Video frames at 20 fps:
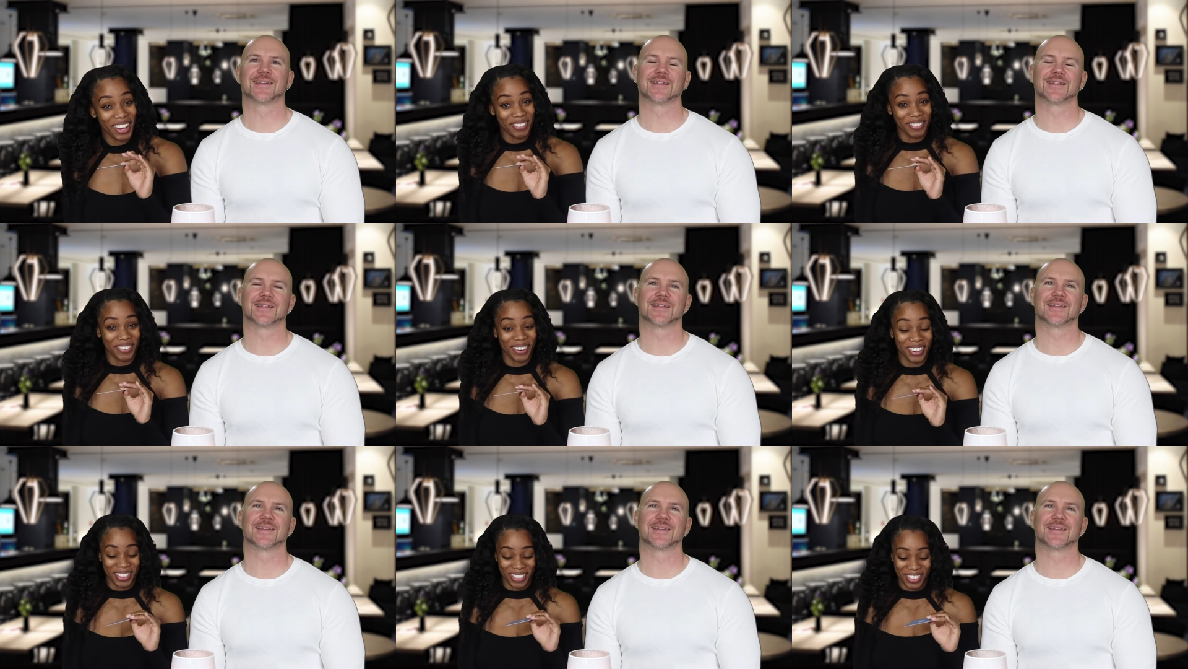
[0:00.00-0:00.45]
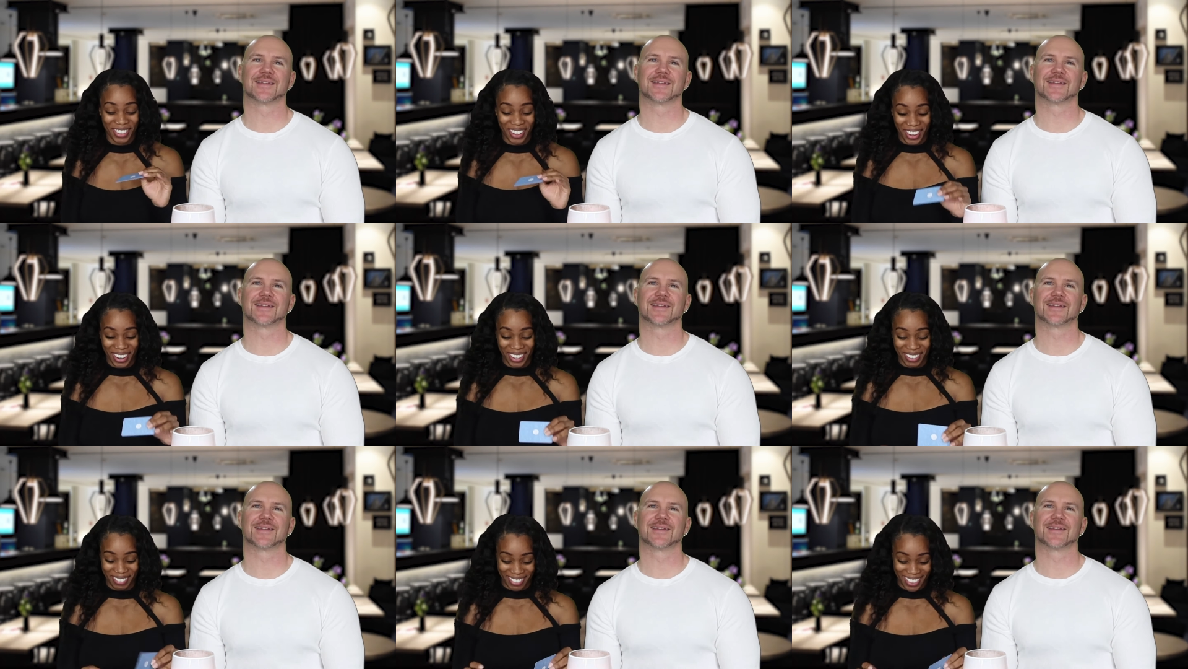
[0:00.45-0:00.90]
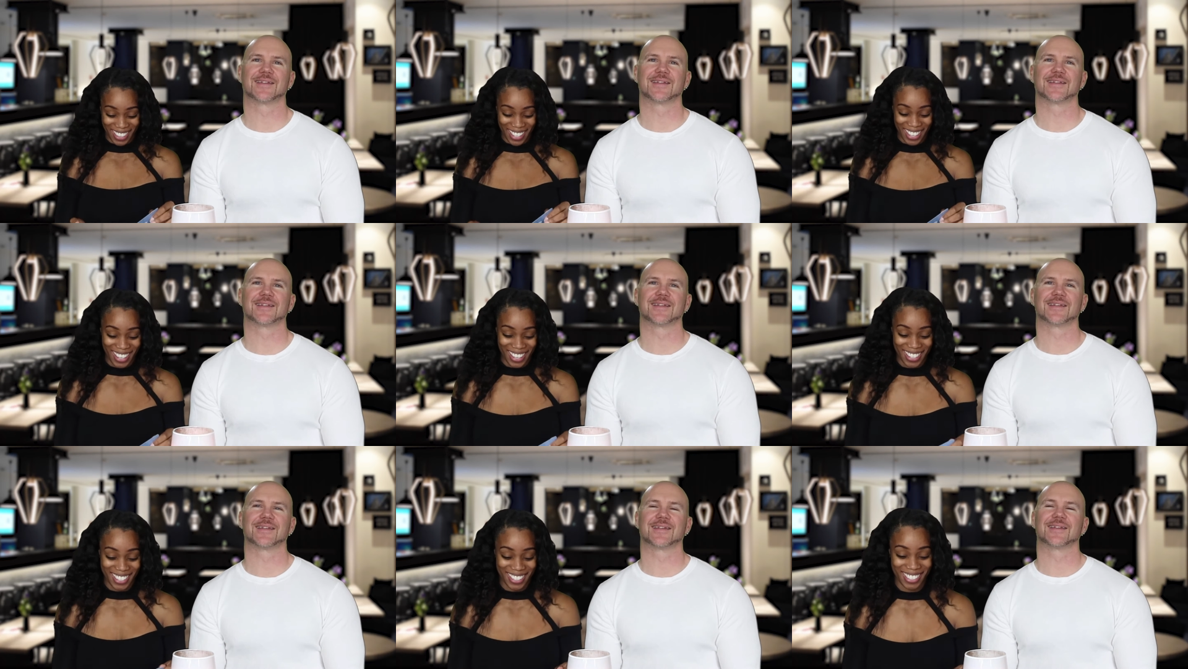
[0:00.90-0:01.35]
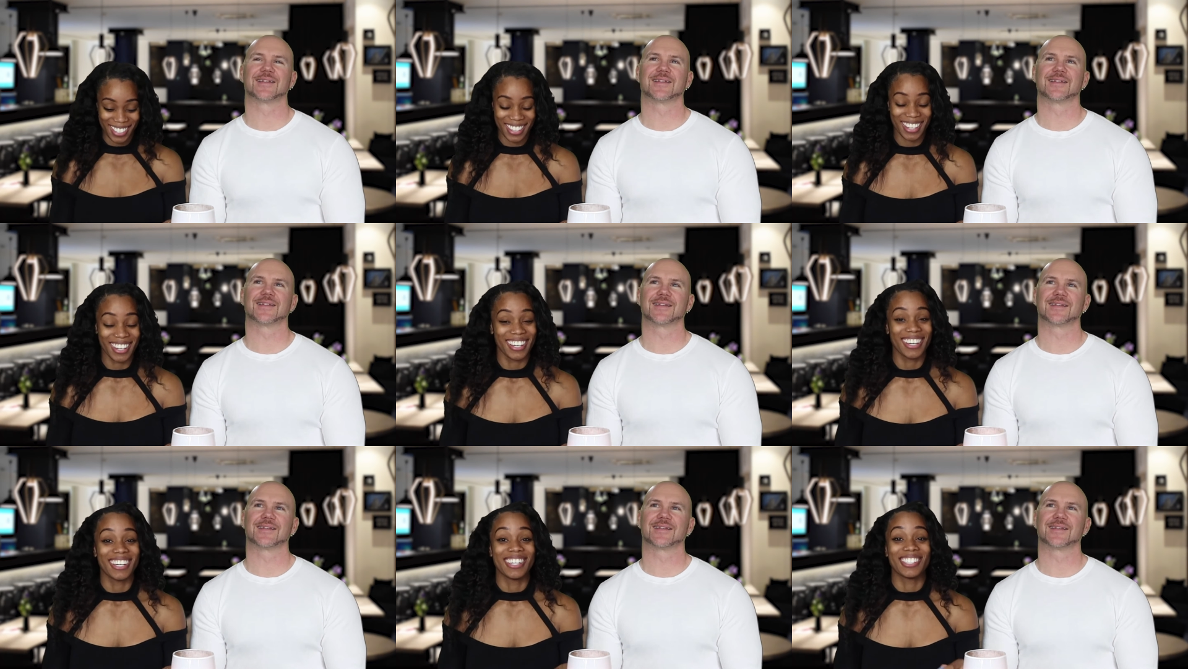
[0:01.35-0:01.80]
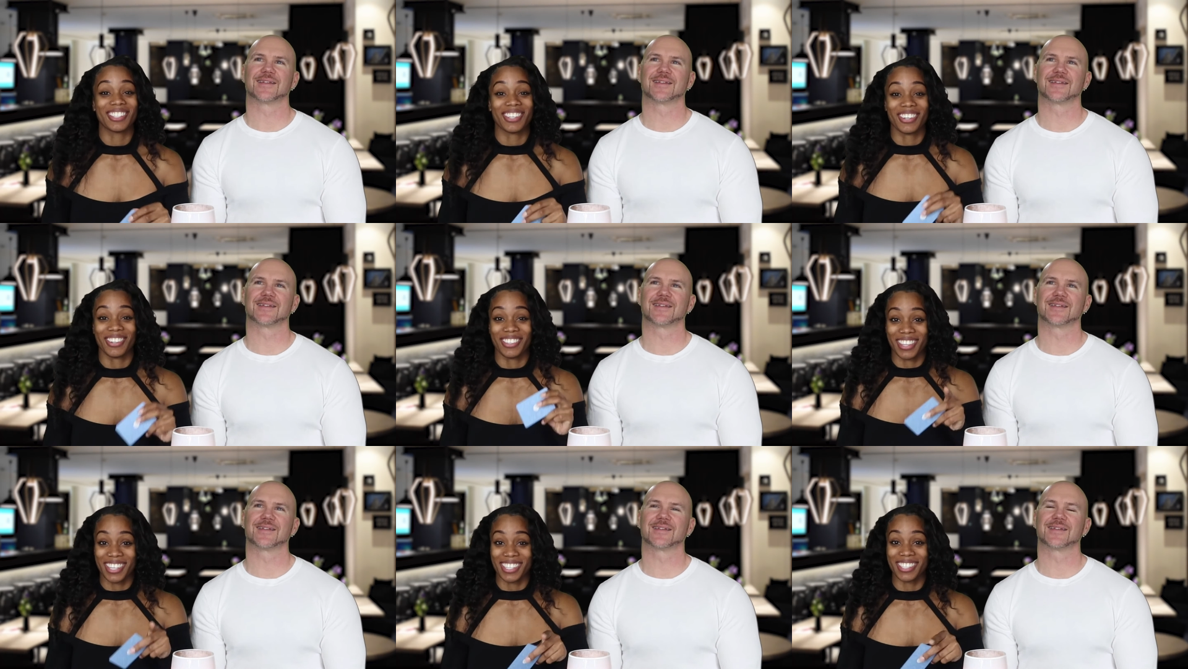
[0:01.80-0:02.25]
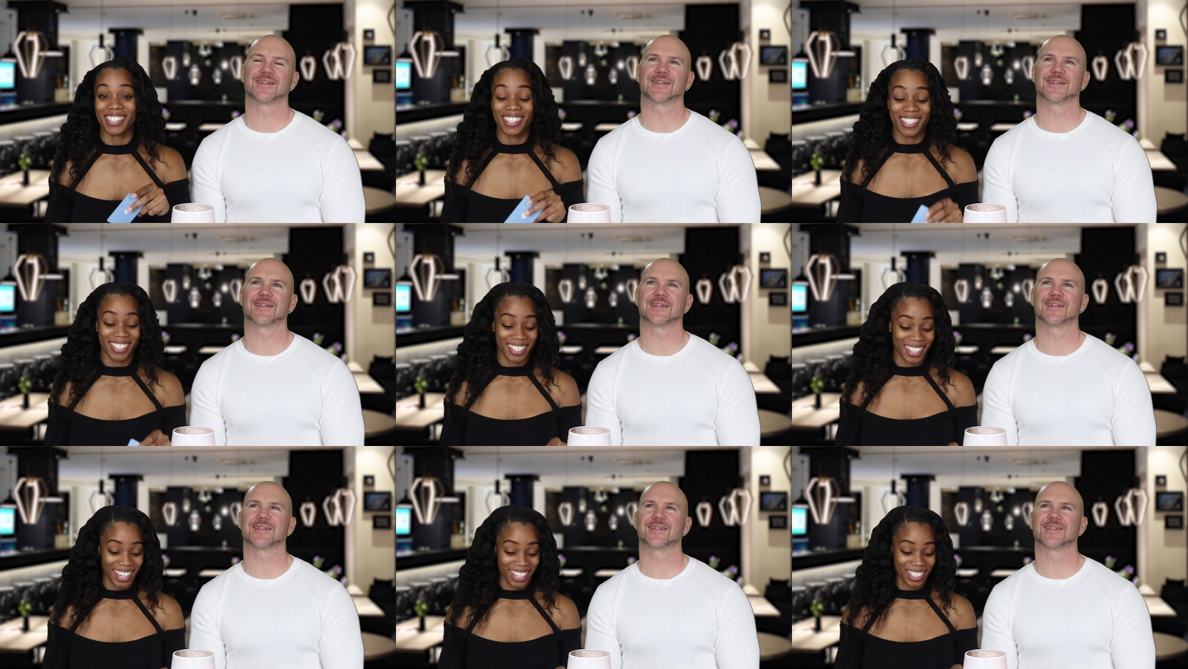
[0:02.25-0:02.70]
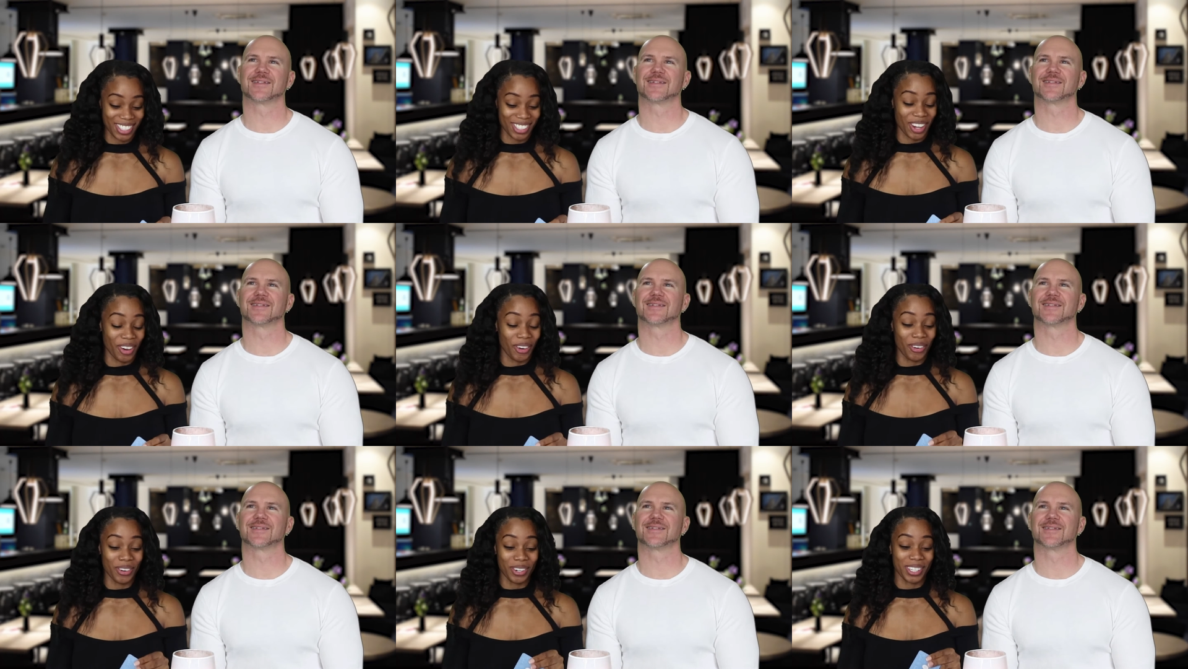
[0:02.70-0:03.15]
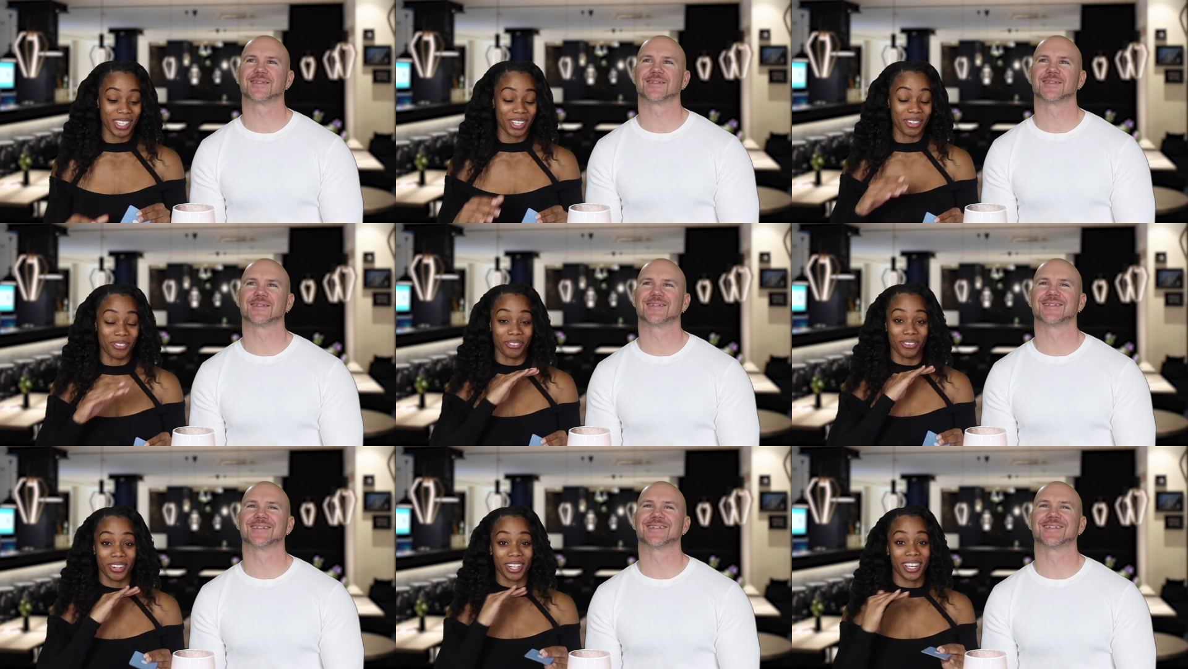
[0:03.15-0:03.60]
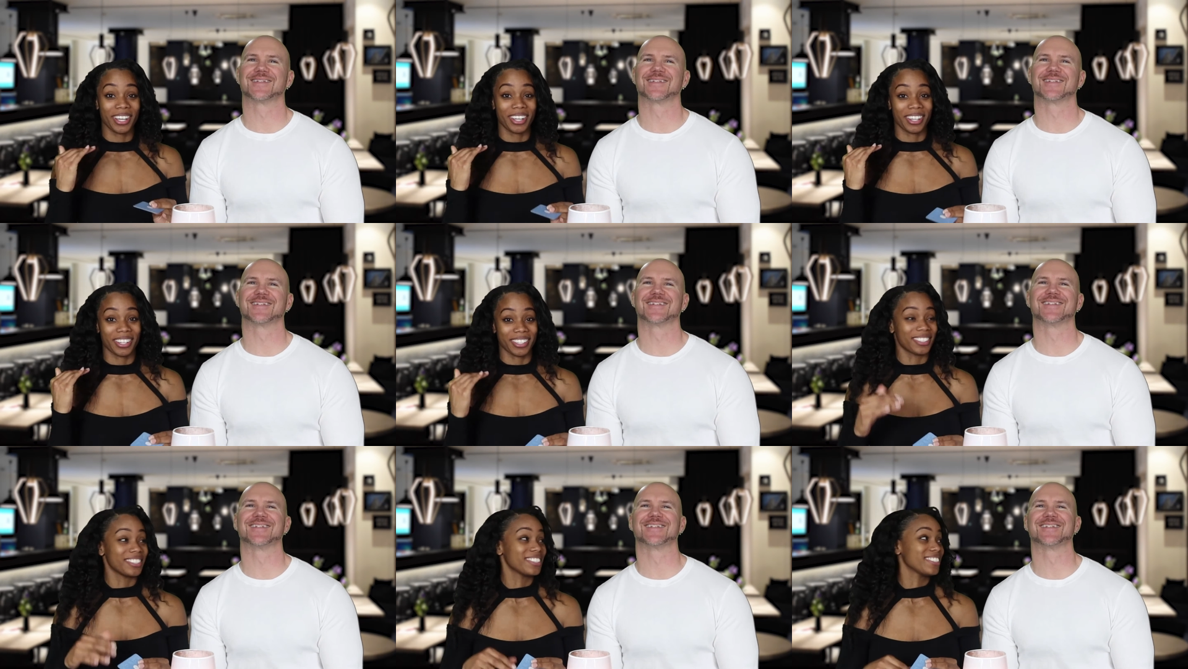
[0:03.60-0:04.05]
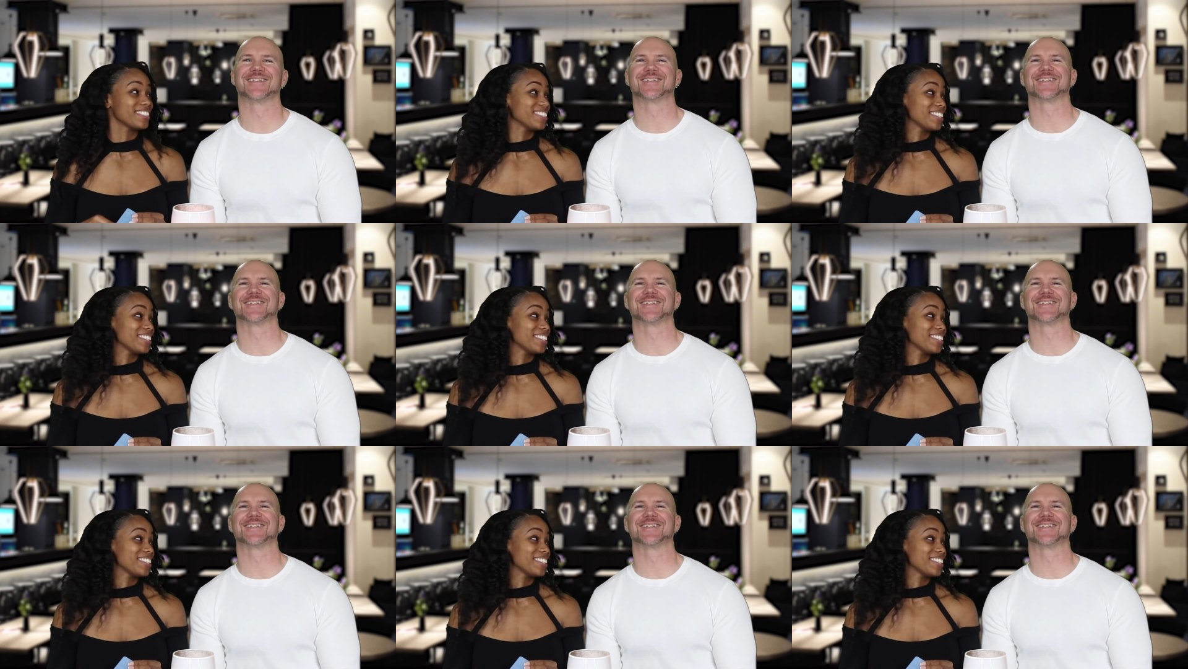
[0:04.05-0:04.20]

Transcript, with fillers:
Speaker 1: ever thought of this. So this is like totally real.